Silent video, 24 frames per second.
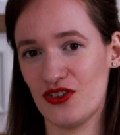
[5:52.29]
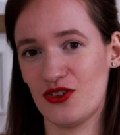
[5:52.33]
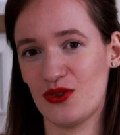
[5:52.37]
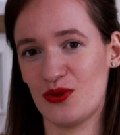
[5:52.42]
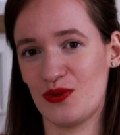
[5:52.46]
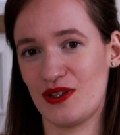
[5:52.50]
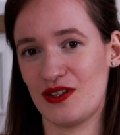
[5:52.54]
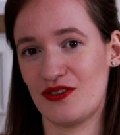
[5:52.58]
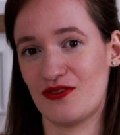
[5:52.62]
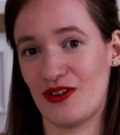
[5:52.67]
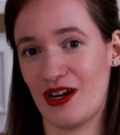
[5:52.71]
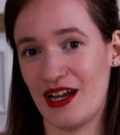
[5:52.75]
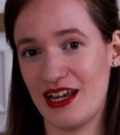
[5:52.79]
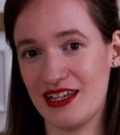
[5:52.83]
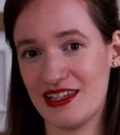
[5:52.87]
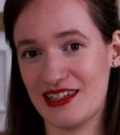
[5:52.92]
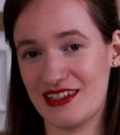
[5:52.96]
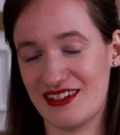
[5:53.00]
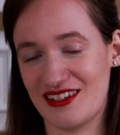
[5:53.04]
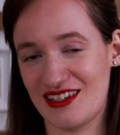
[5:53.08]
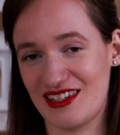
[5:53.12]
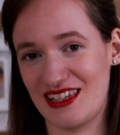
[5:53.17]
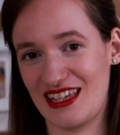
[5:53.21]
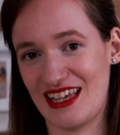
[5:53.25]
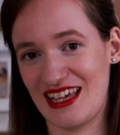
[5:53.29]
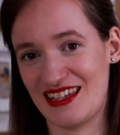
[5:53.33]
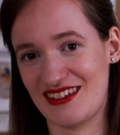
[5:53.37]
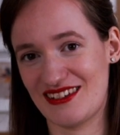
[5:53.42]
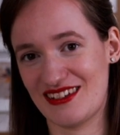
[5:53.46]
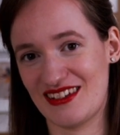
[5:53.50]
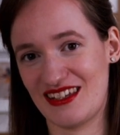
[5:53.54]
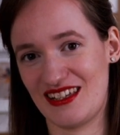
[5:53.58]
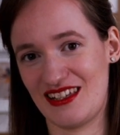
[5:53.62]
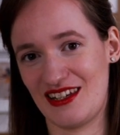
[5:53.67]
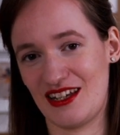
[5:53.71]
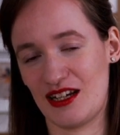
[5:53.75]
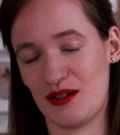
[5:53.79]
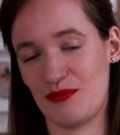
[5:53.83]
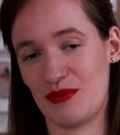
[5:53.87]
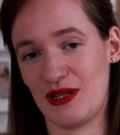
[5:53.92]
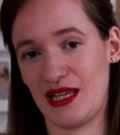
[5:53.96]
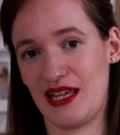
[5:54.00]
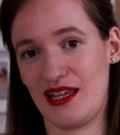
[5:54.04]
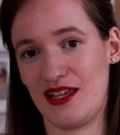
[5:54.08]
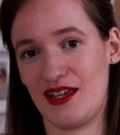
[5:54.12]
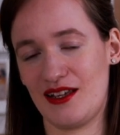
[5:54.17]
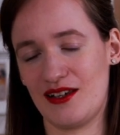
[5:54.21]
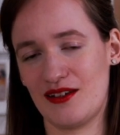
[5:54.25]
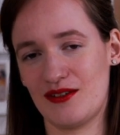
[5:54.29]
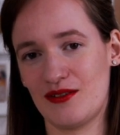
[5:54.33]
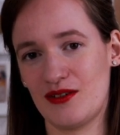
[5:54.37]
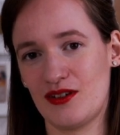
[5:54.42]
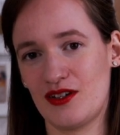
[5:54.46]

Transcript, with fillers: doing right yet in their playing,